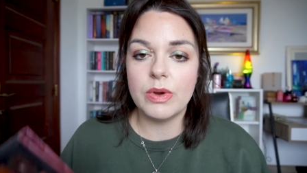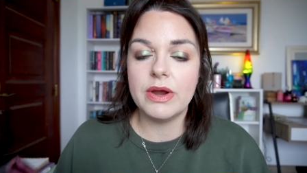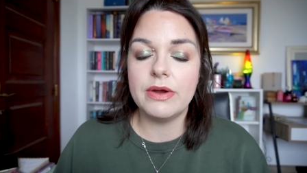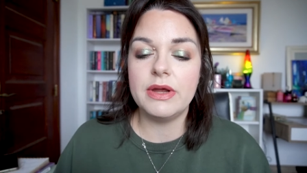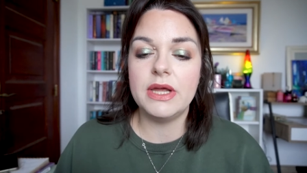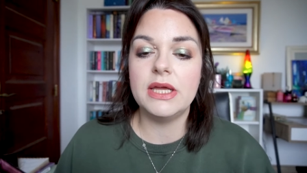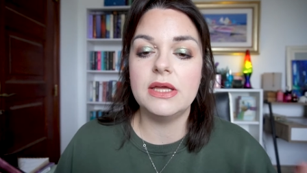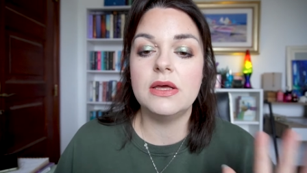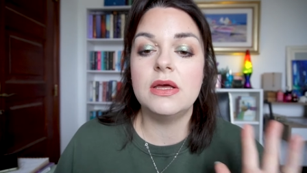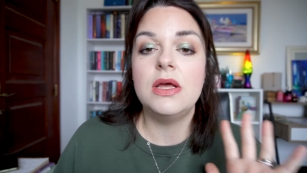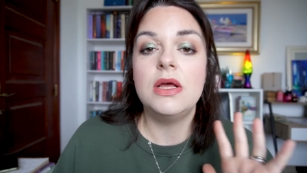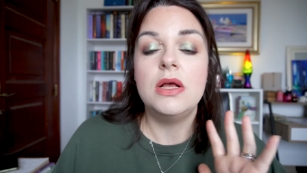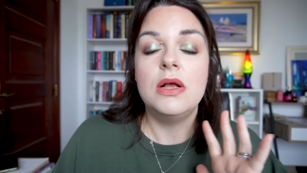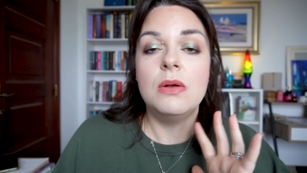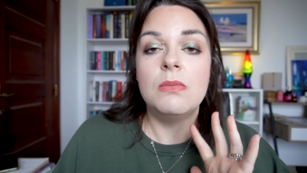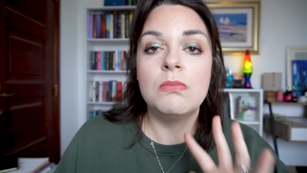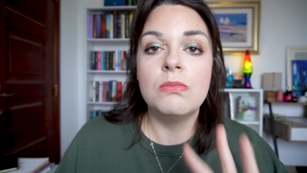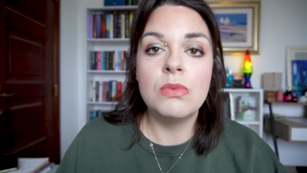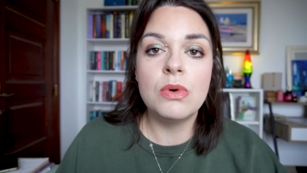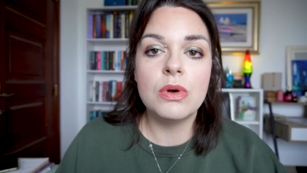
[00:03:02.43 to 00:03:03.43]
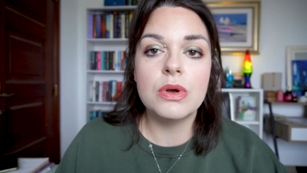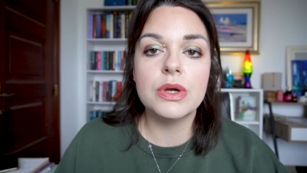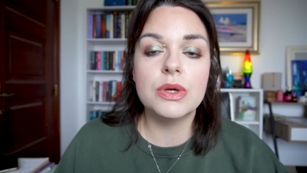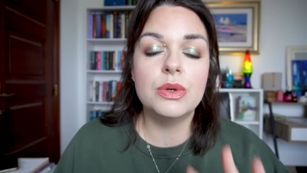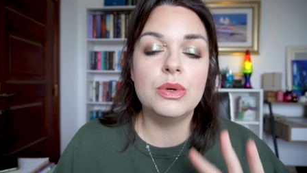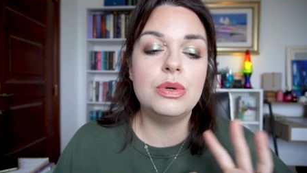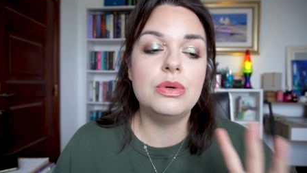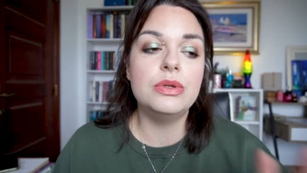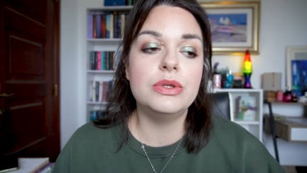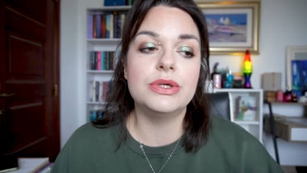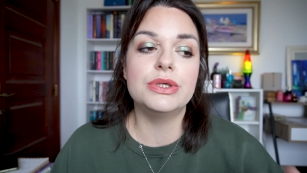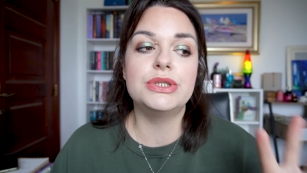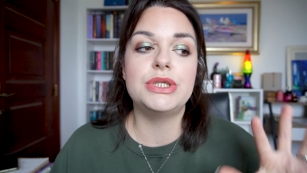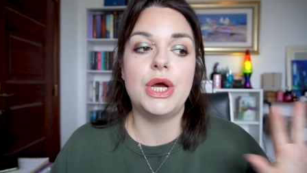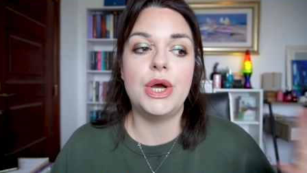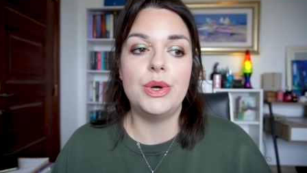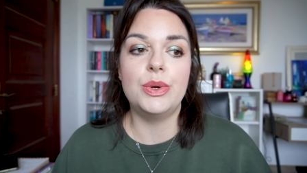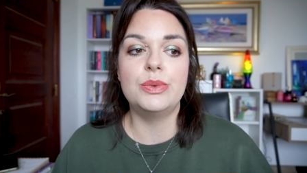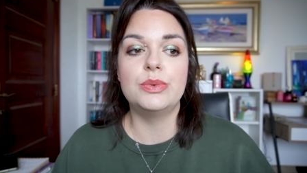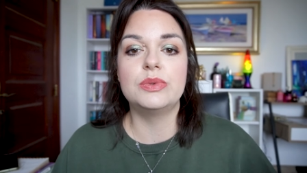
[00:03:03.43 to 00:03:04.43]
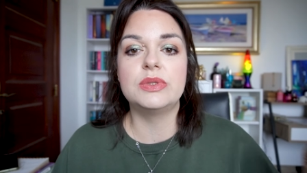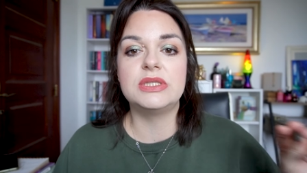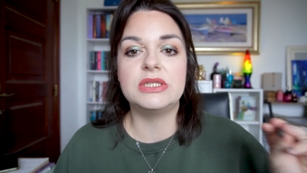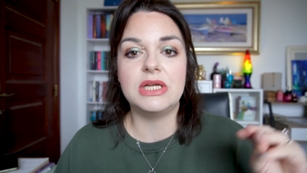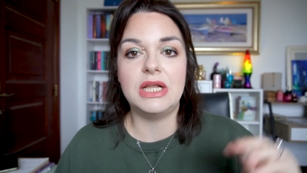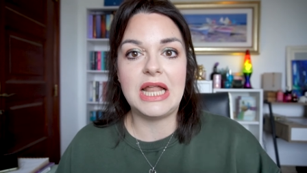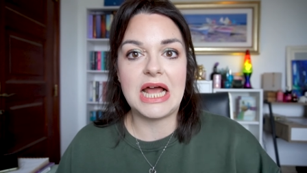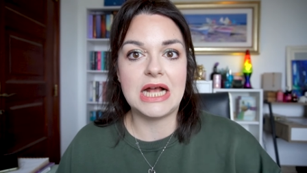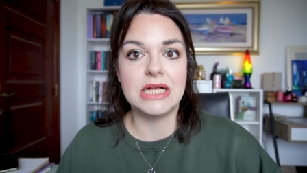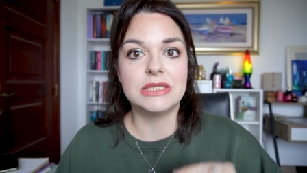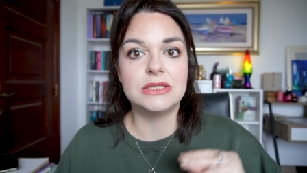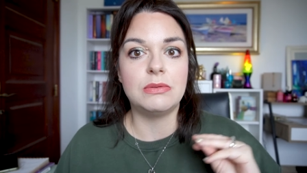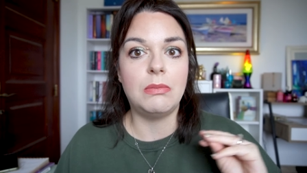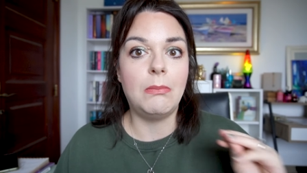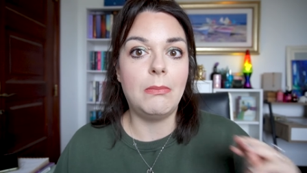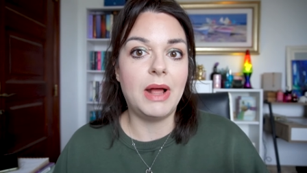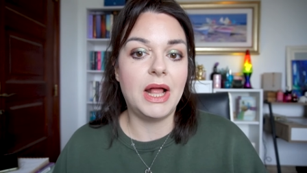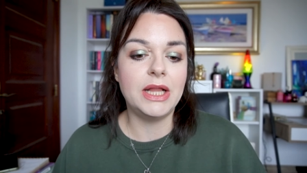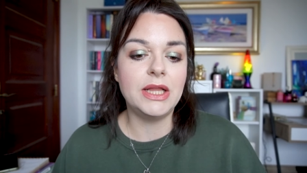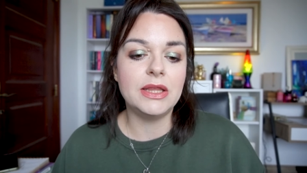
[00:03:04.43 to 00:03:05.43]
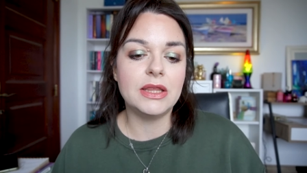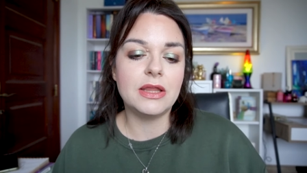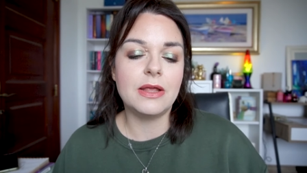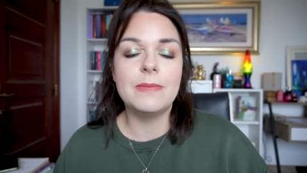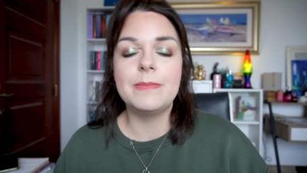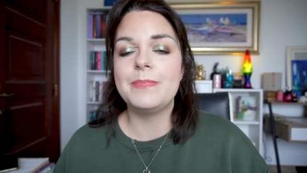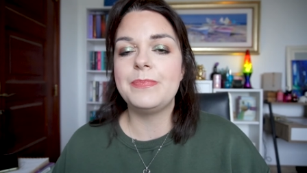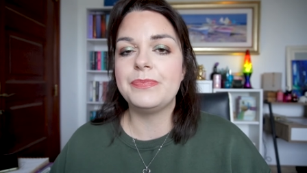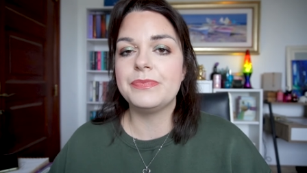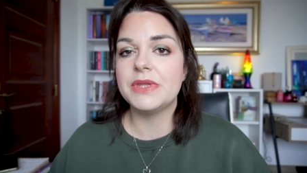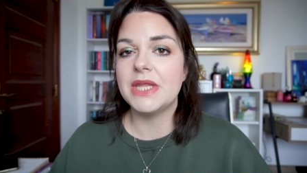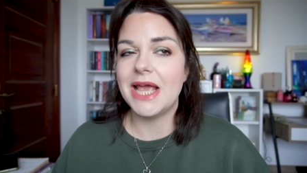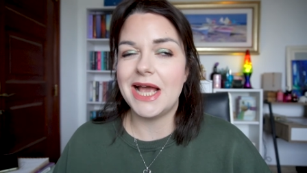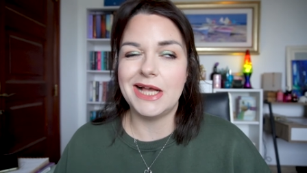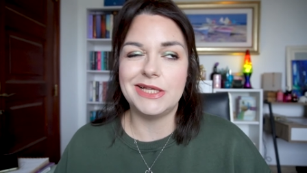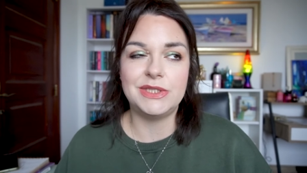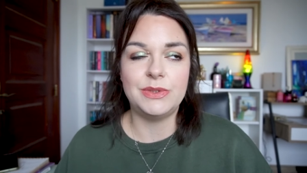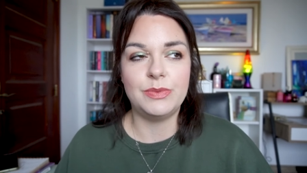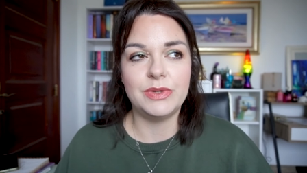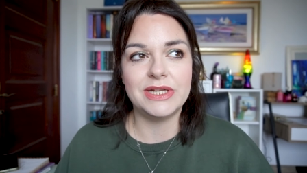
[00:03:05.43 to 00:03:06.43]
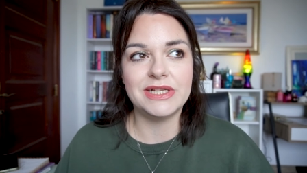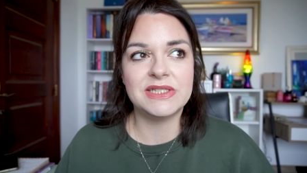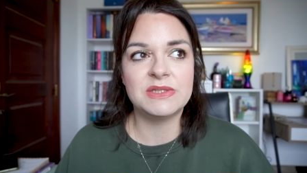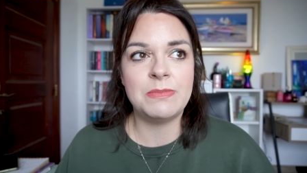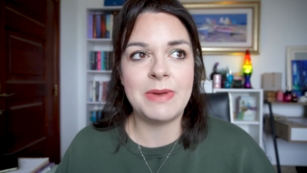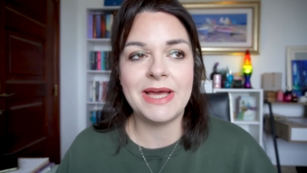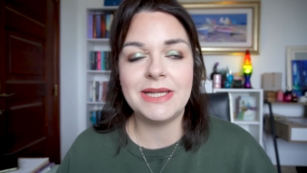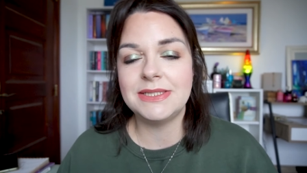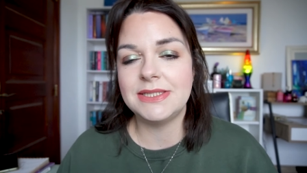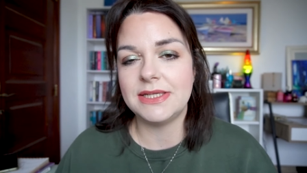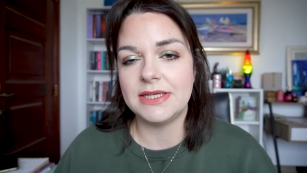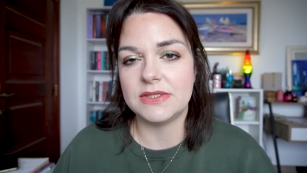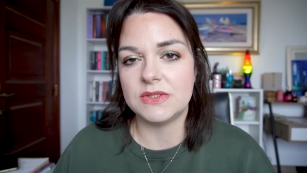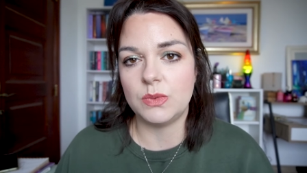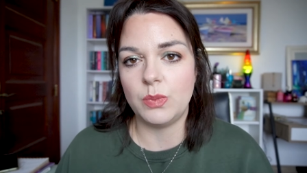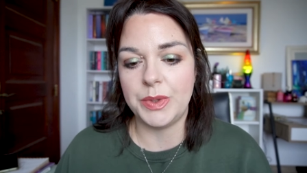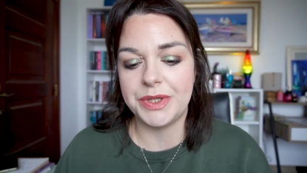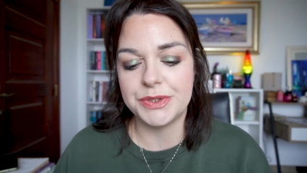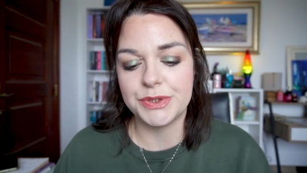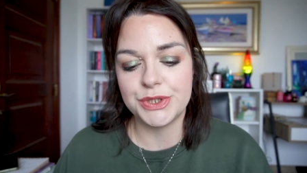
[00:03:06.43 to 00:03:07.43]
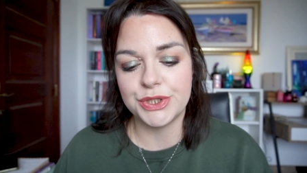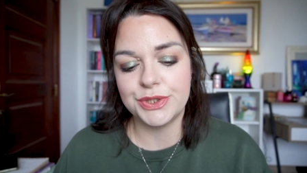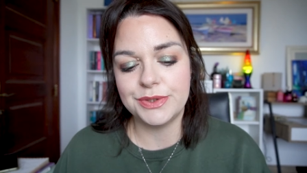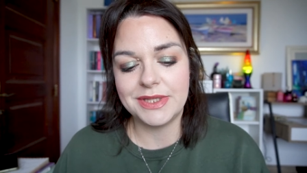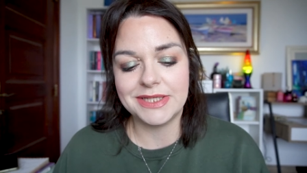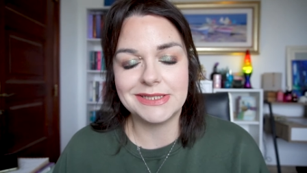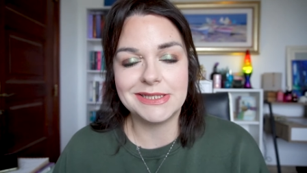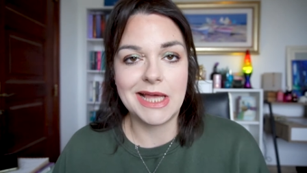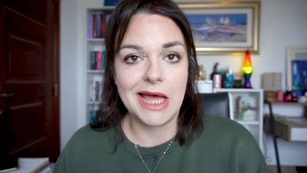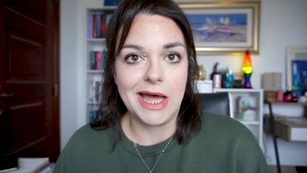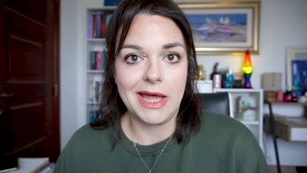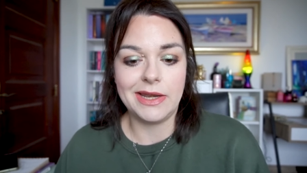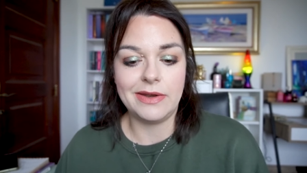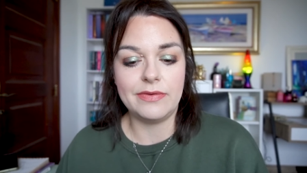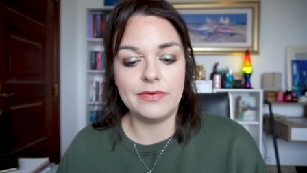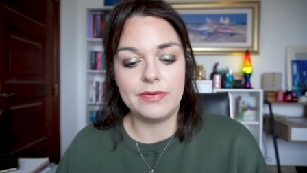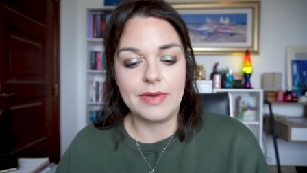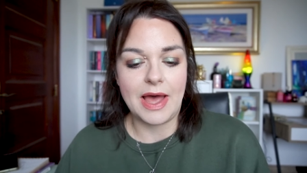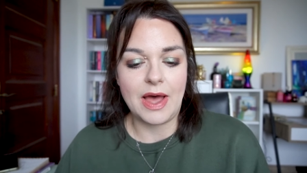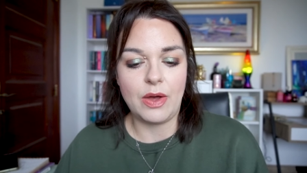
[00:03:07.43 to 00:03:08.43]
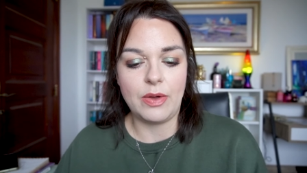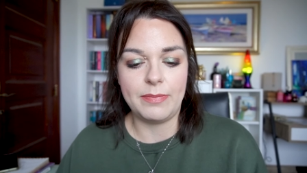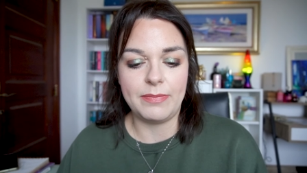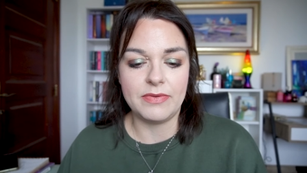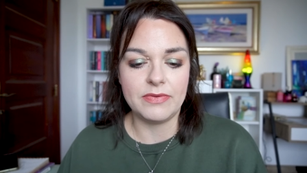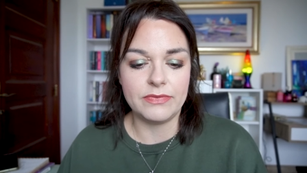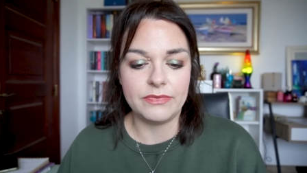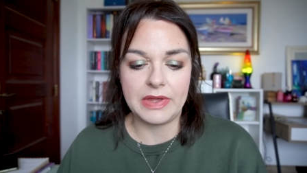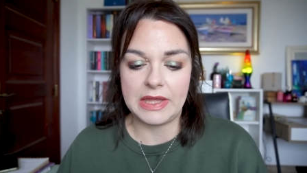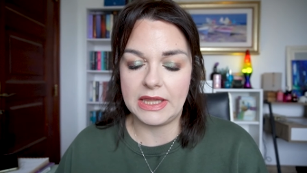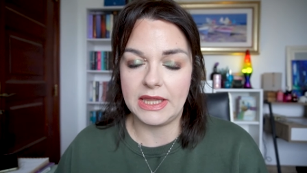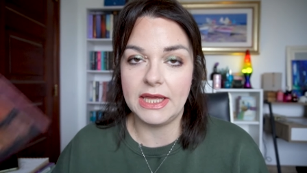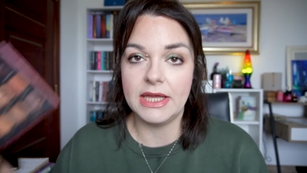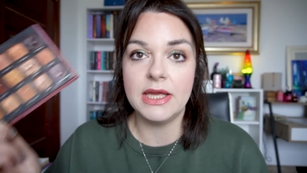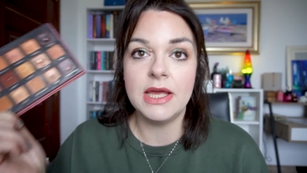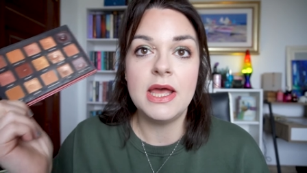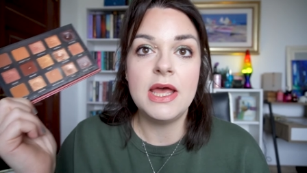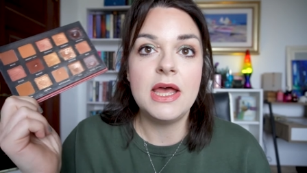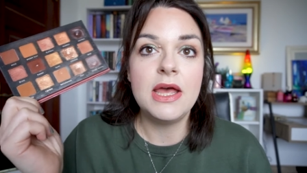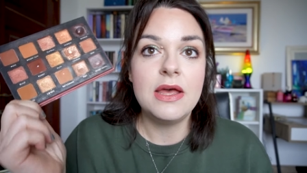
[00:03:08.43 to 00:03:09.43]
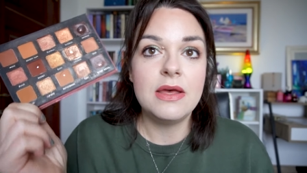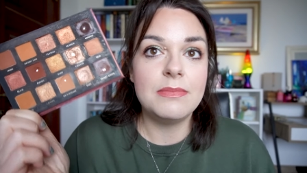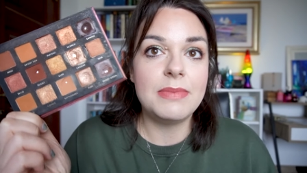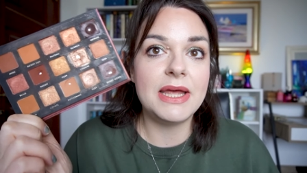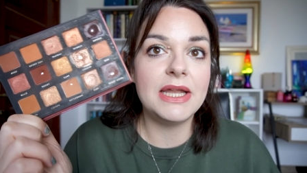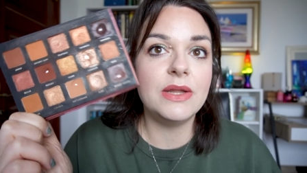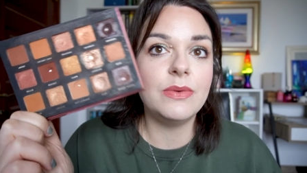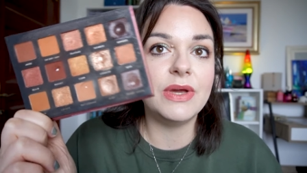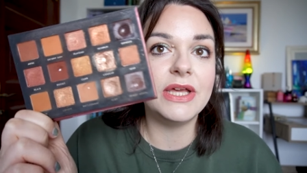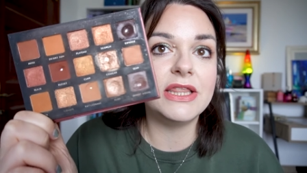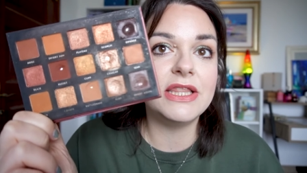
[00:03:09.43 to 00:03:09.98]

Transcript: wearing more cooler tones the last month. As you would expect, it's winter. That's kind of how I've been feeling. But anyway,